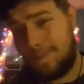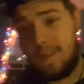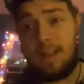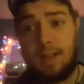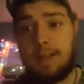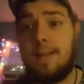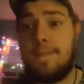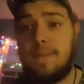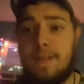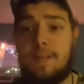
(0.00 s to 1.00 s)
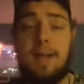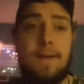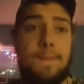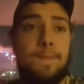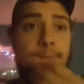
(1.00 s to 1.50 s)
I like it. It's a good gun.